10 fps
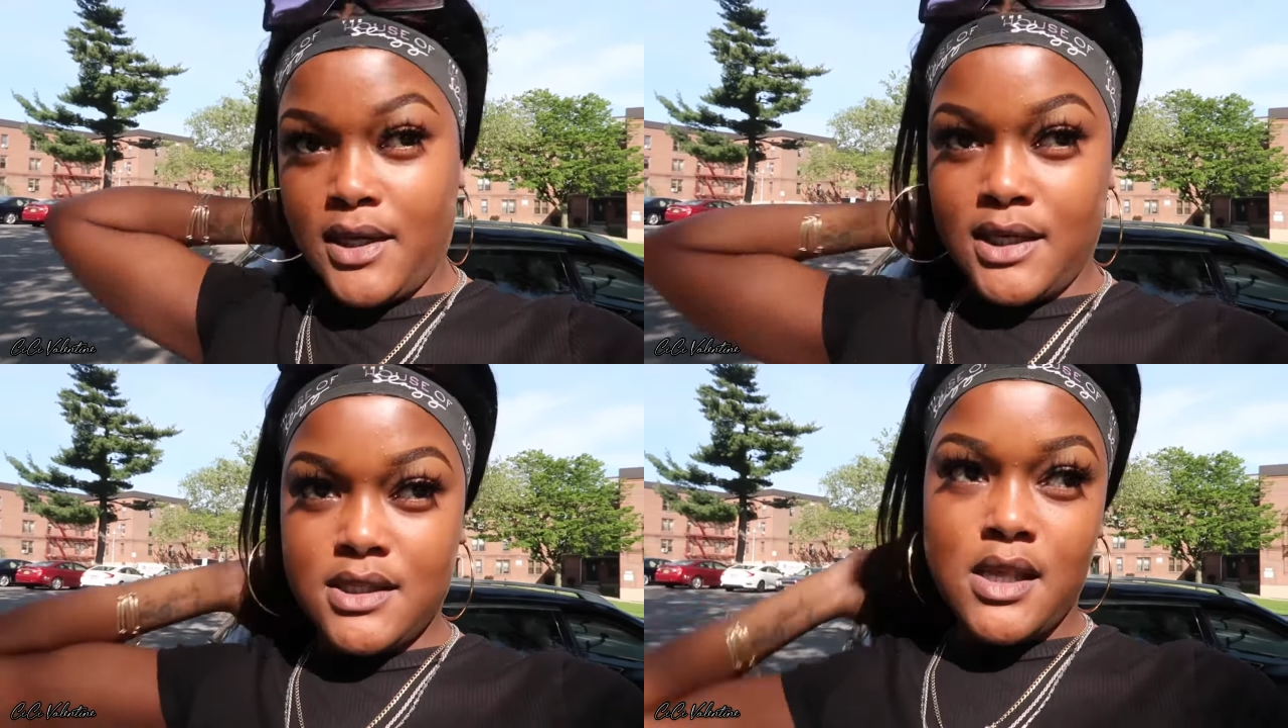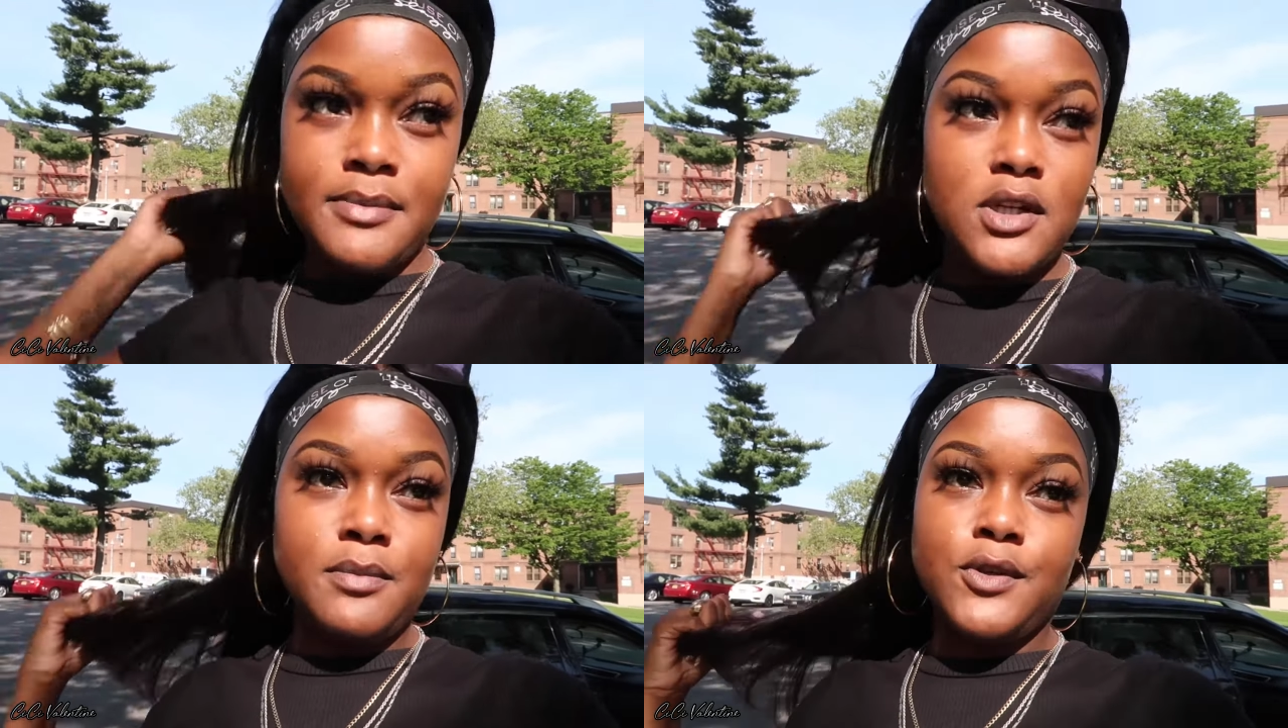I gotta stop
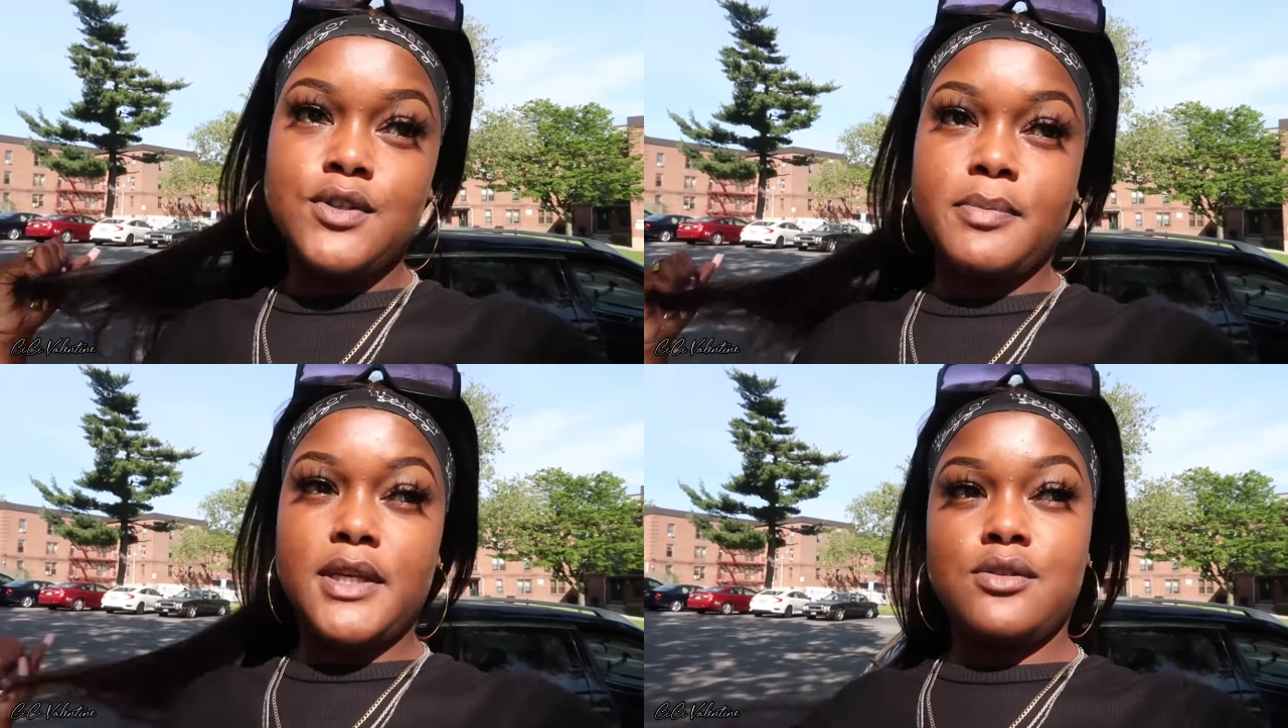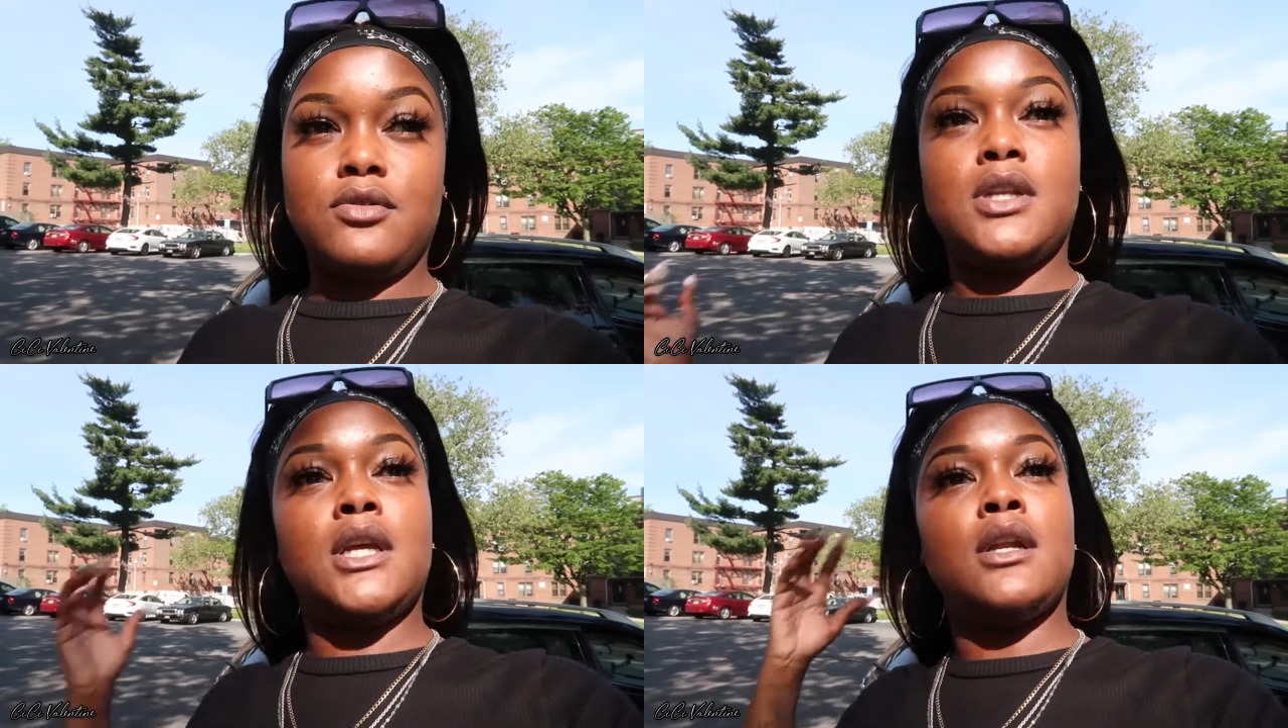to the beauty supply
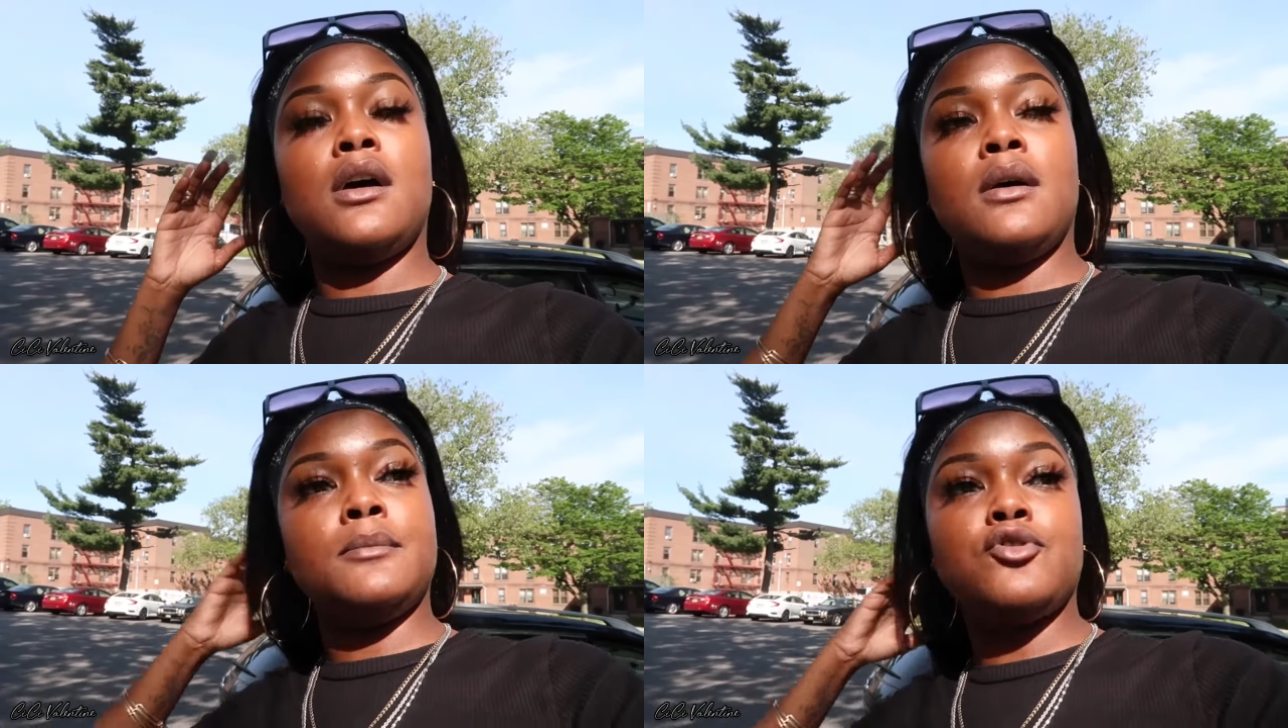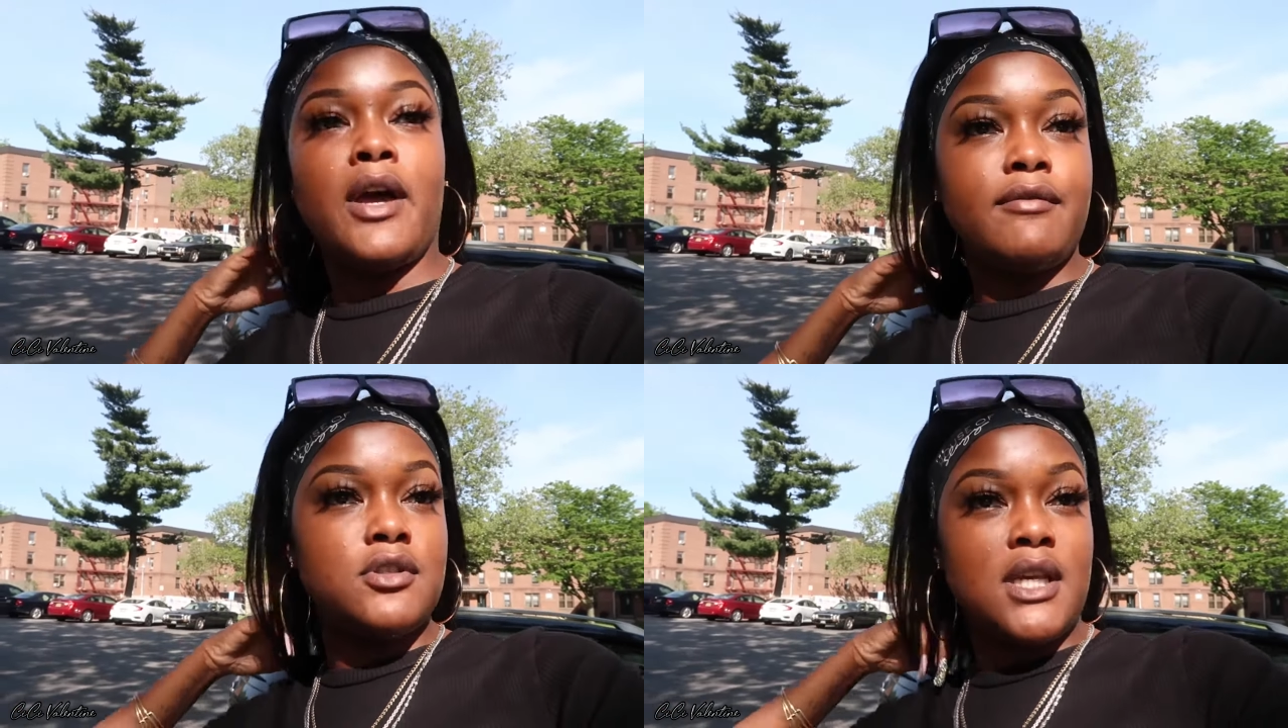store to get a
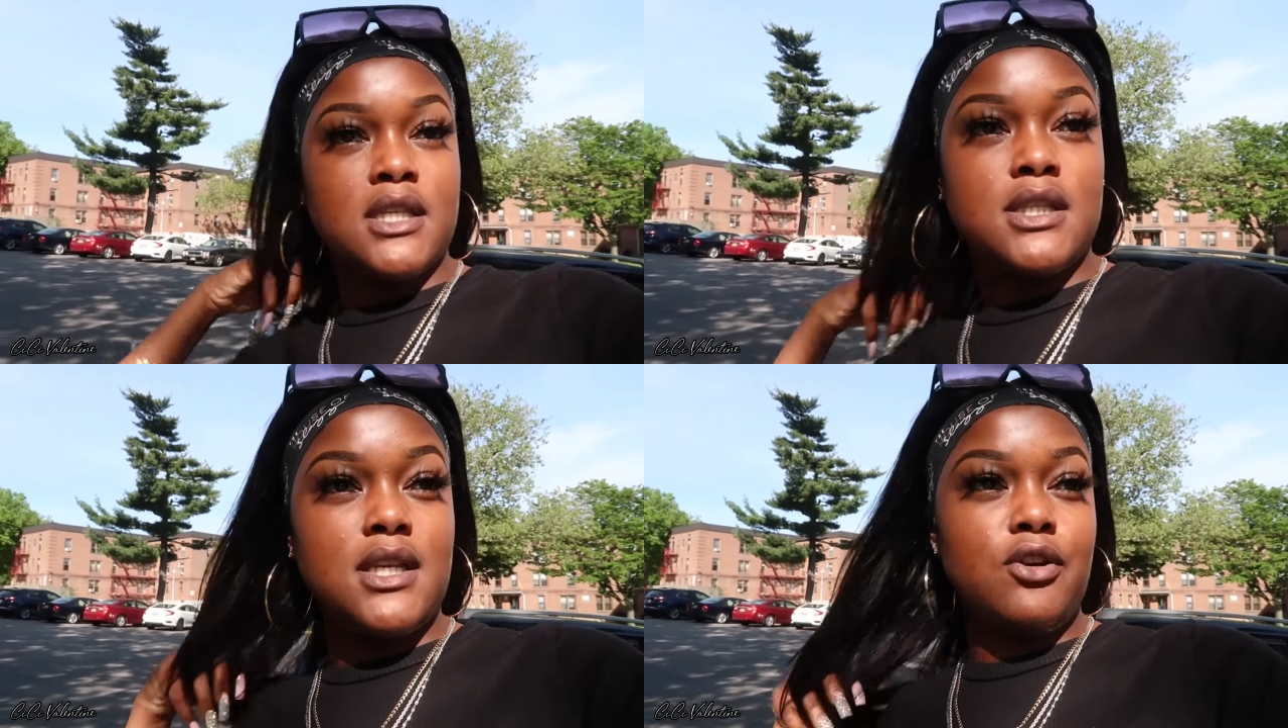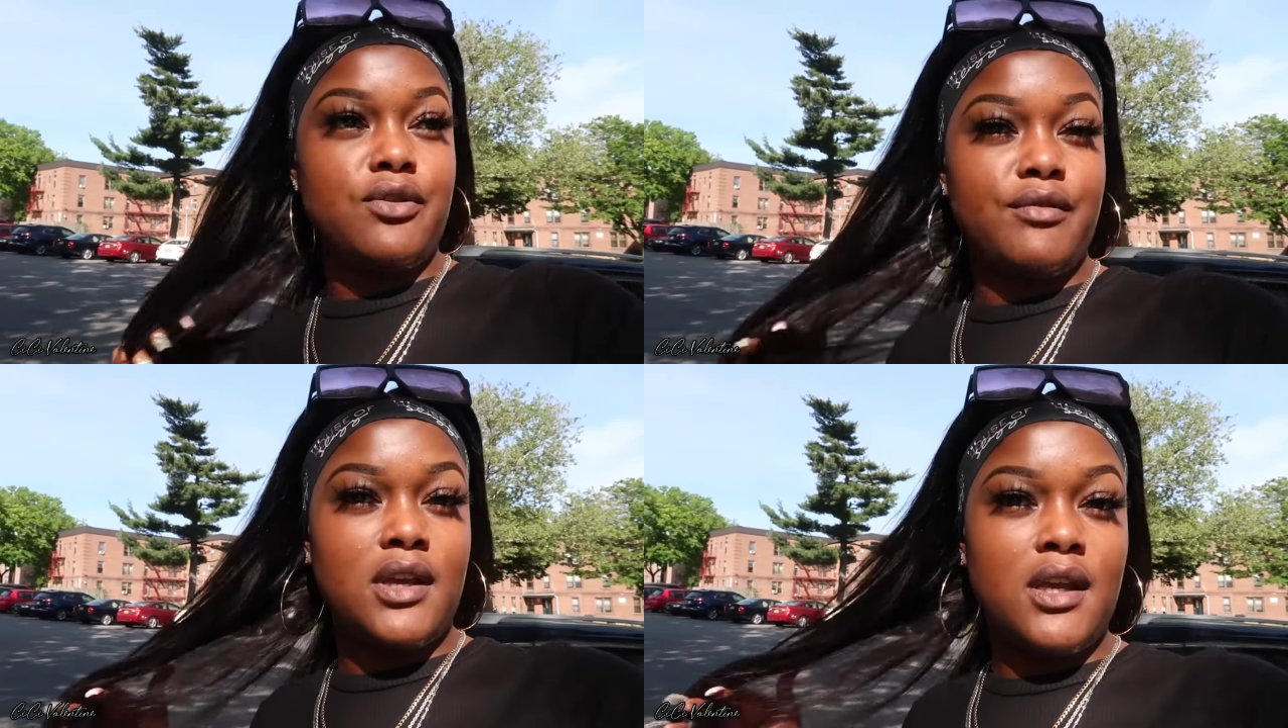travel size
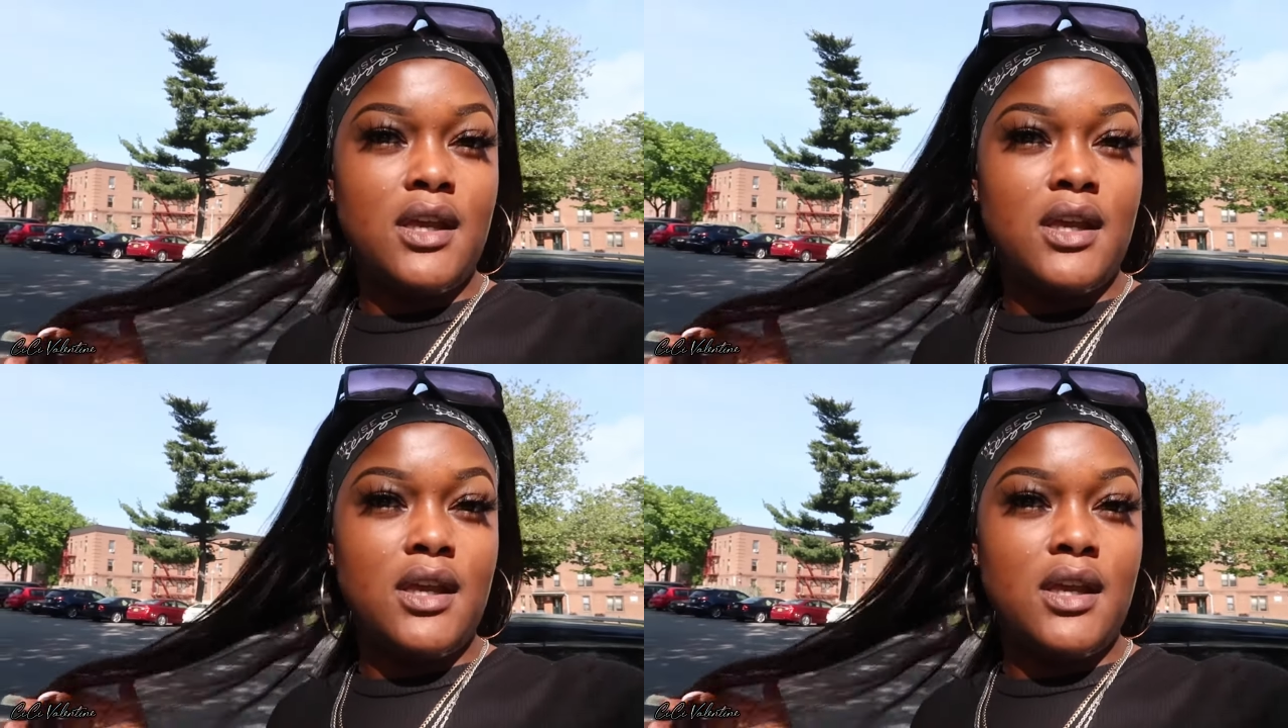deodorant